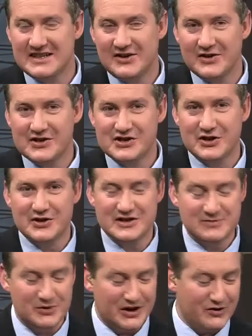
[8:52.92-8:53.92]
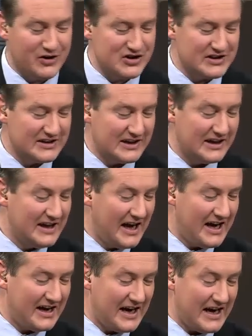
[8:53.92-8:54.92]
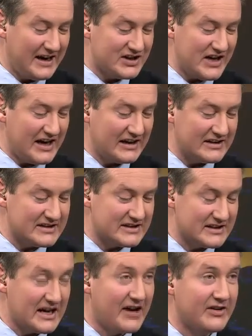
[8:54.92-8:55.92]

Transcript: us uh, on the show this morning. Roger Lilley, uh, energy analyst.